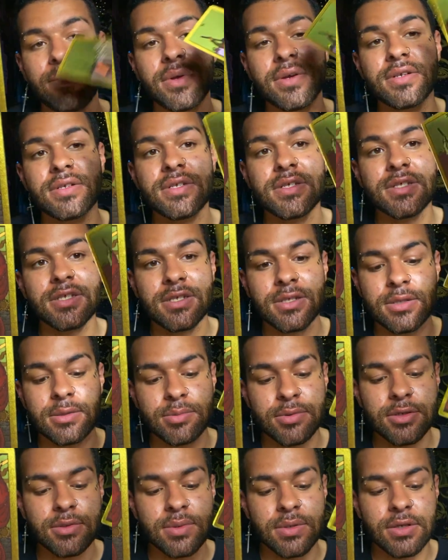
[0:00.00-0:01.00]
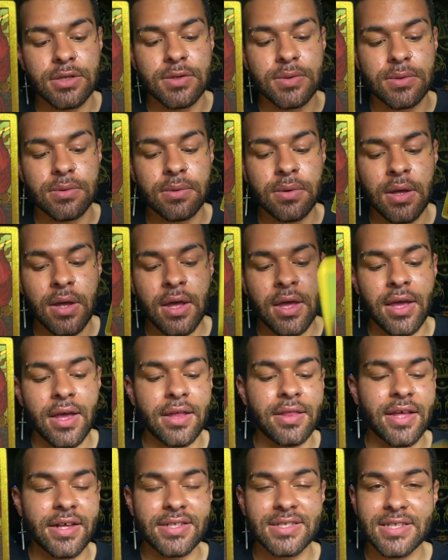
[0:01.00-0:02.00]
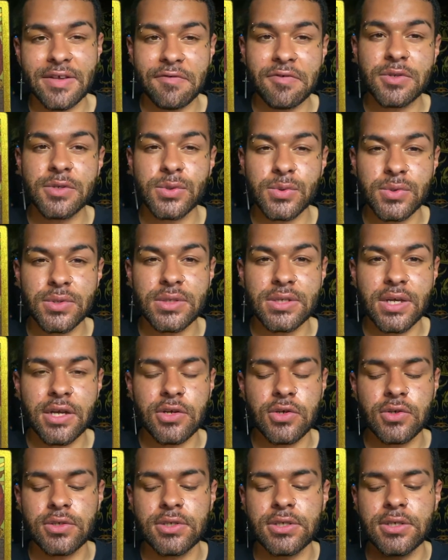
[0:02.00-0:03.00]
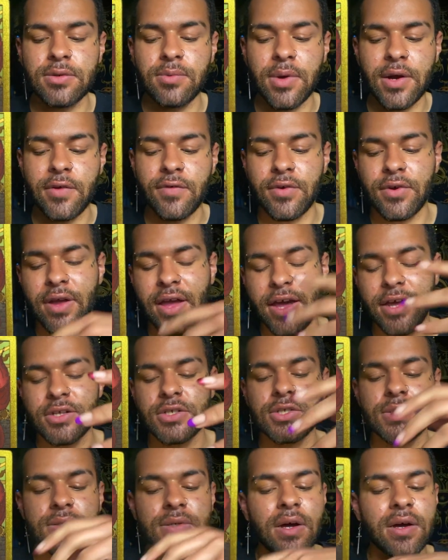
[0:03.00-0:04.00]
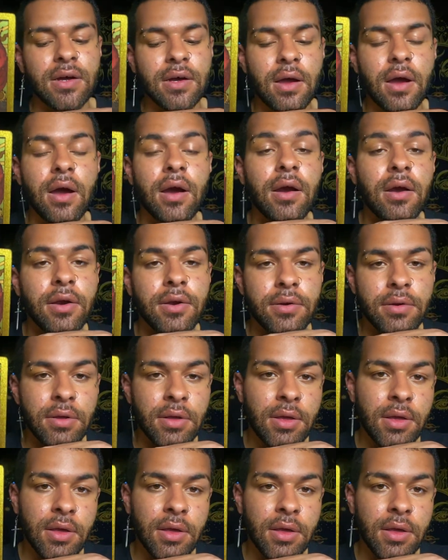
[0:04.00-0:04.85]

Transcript: putting distance between you and that Seven of Swords energy, whatever had you on guard,